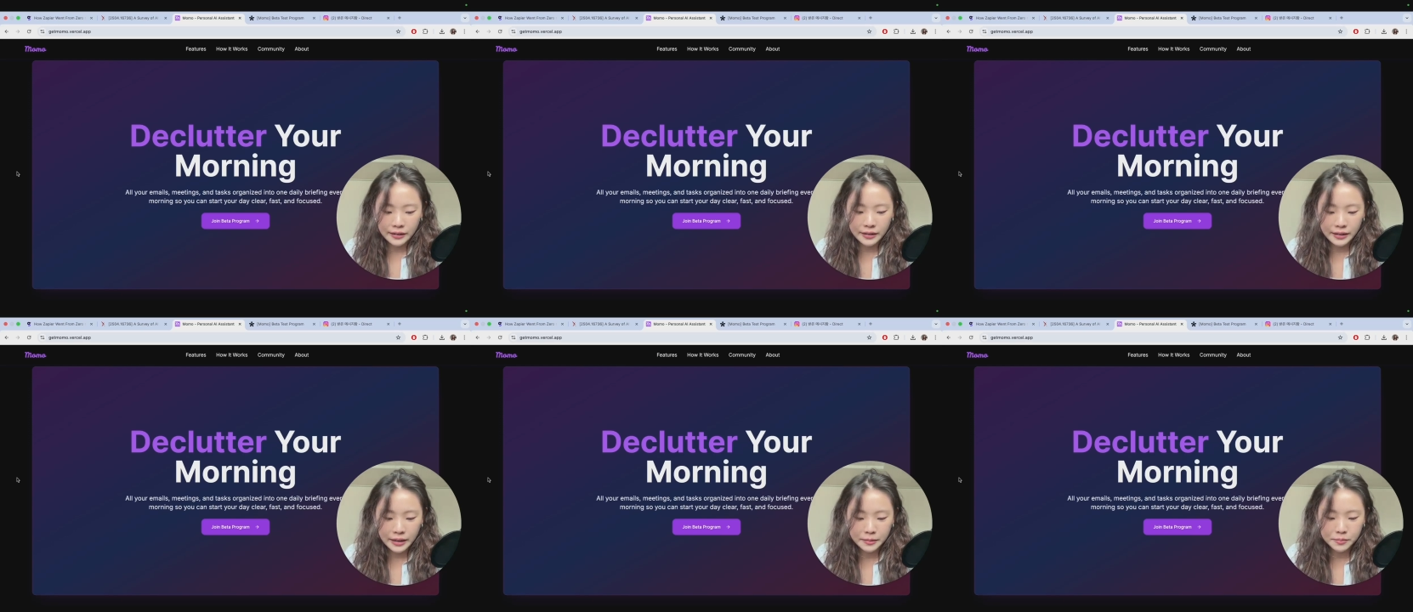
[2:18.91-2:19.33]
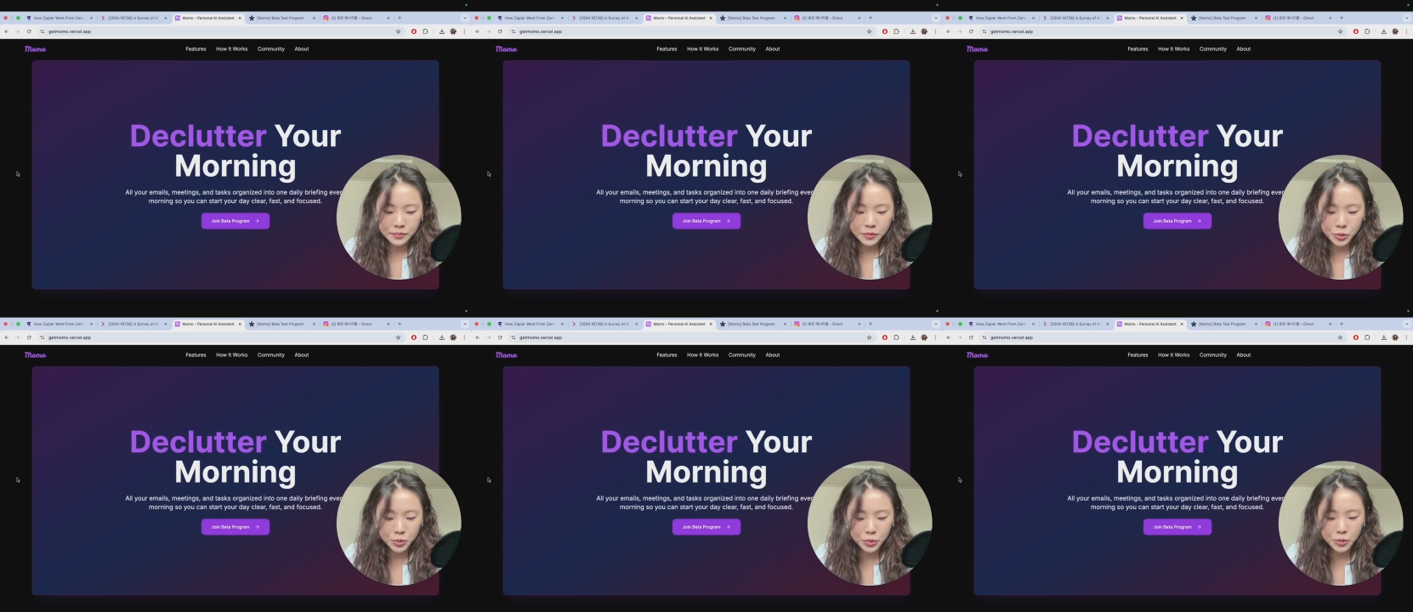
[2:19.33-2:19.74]

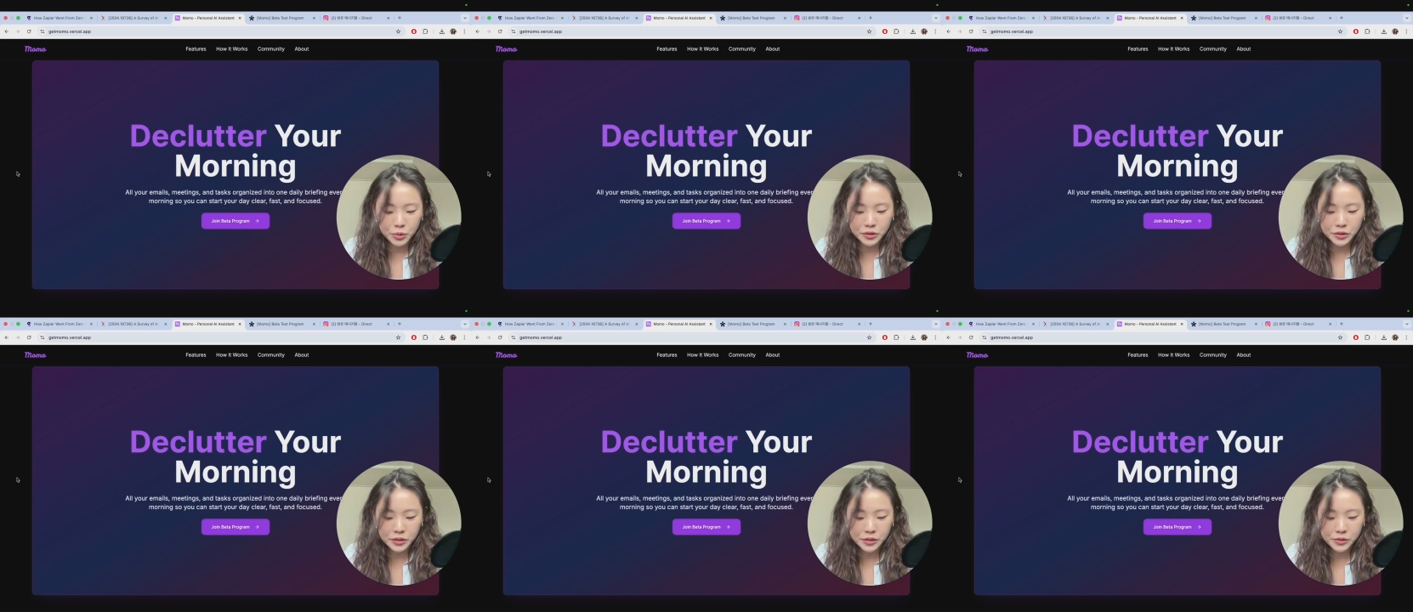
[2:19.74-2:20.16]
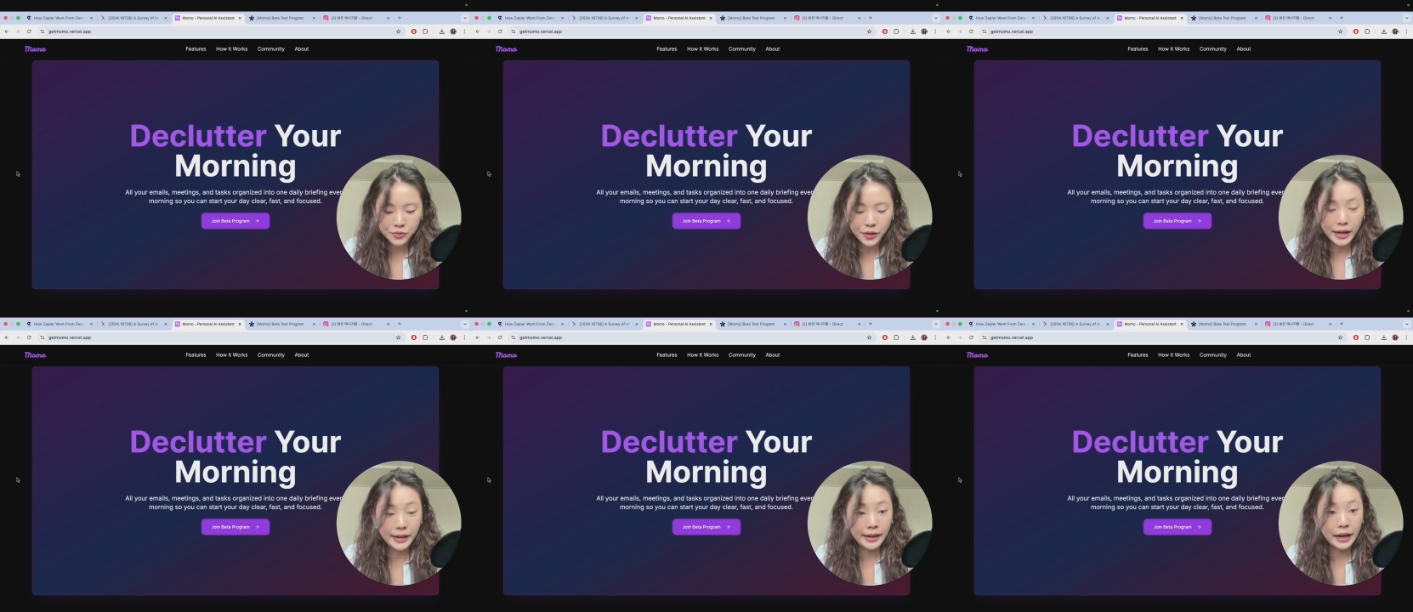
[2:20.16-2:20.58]
LLM
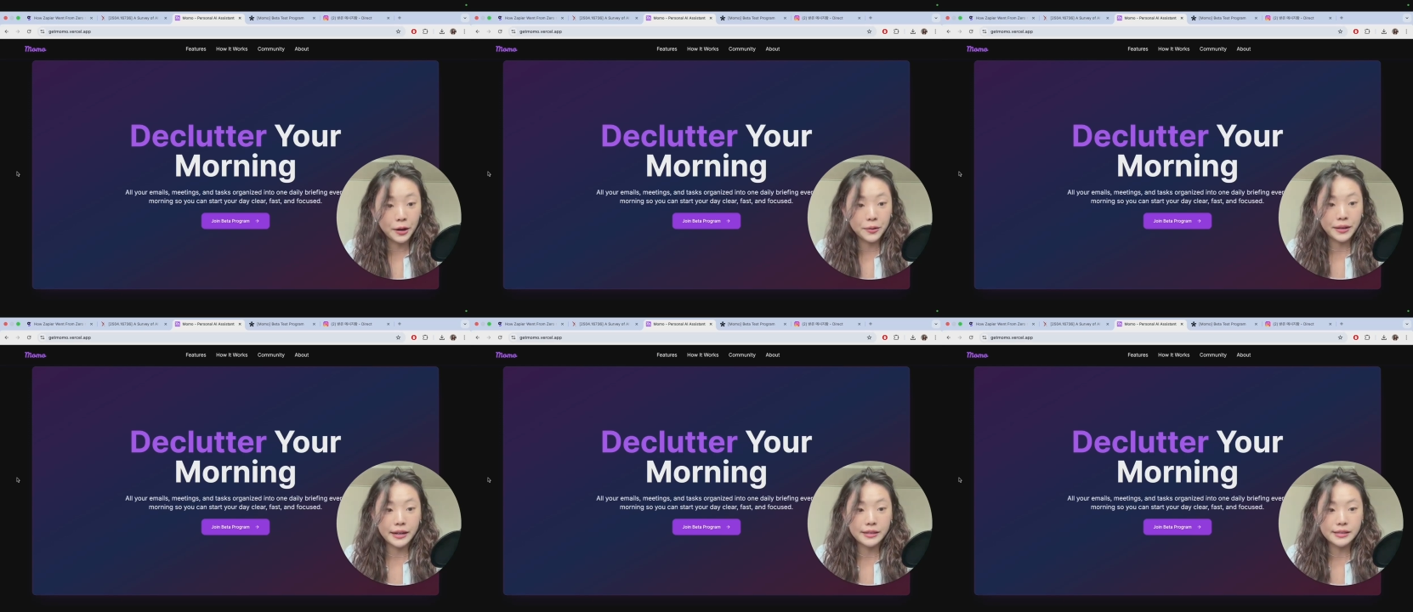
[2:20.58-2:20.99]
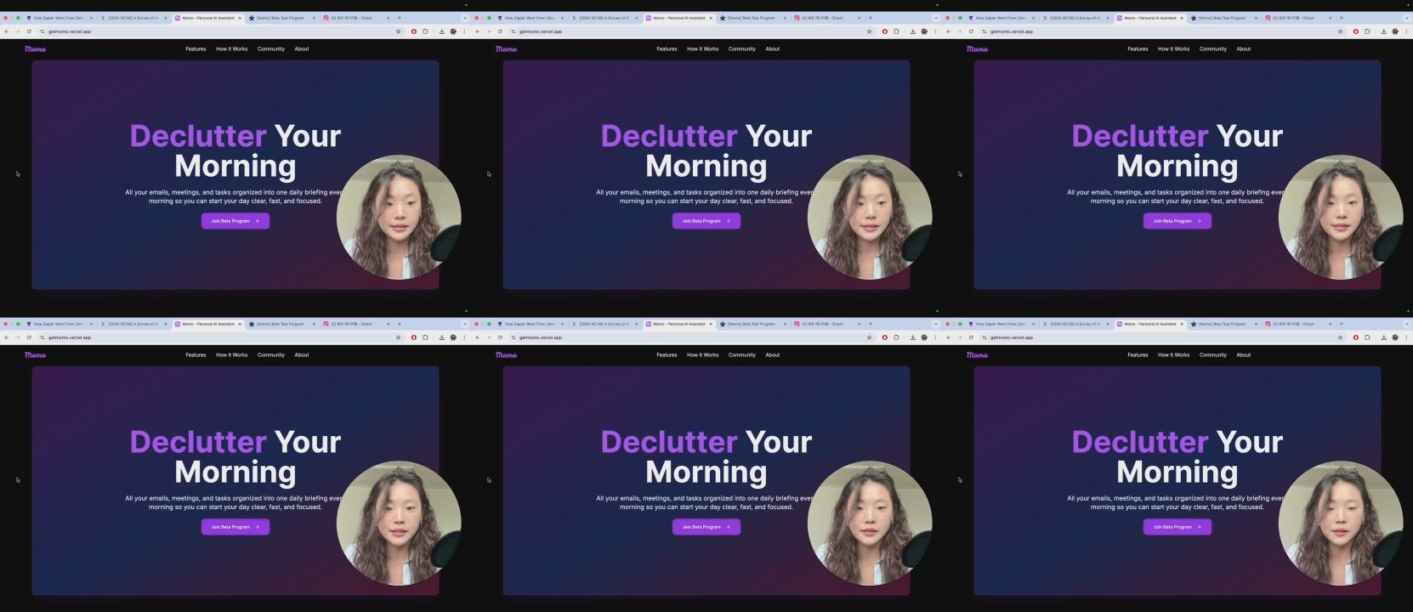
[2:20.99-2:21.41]
tools right now that
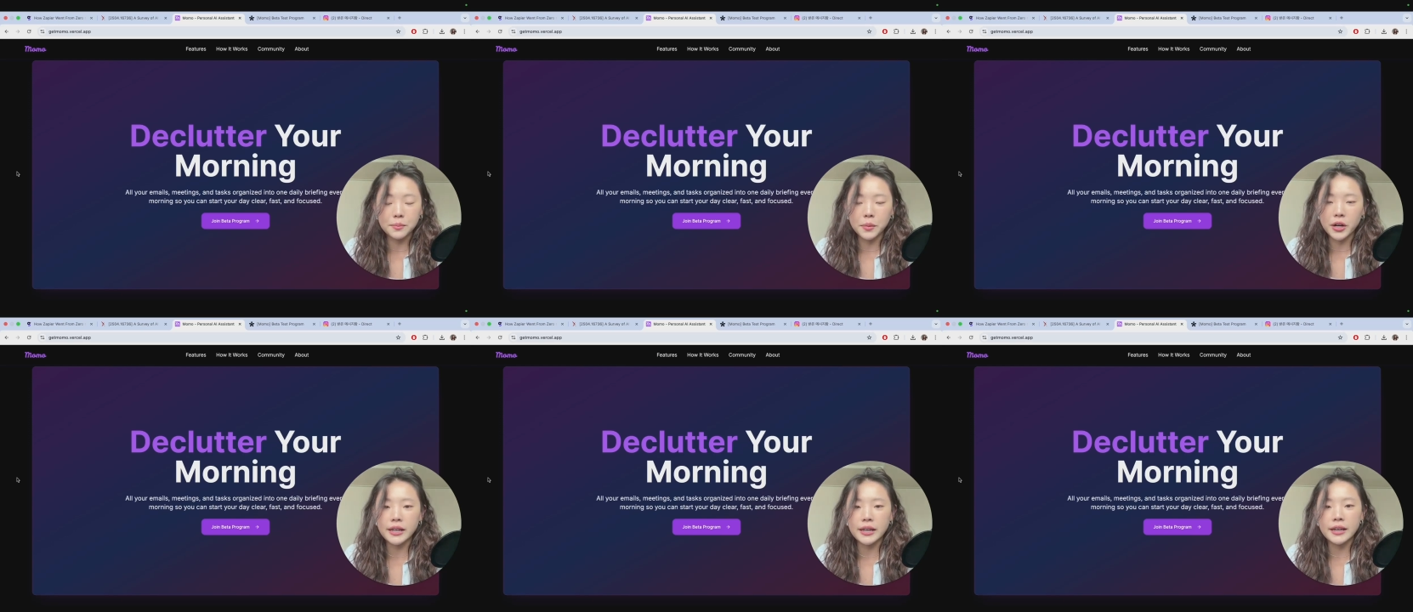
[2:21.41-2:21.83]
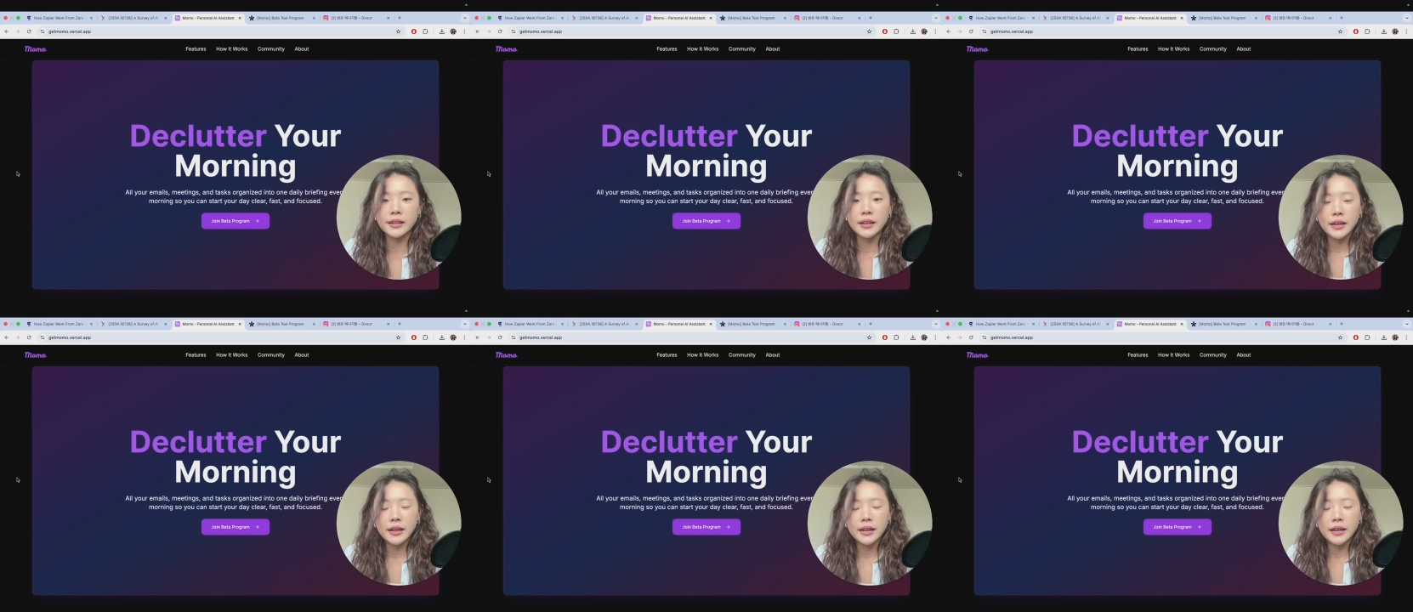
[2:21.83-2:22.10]
exist in the market,